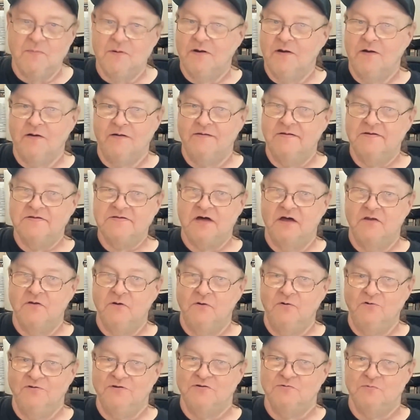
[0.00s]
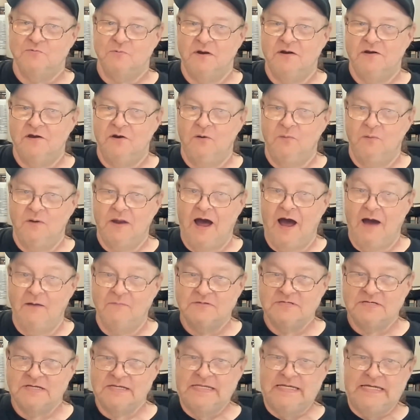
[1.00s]
hearing this on oldies radio when I
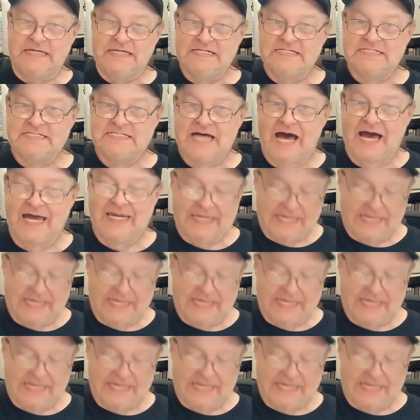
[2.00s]
was a little tiny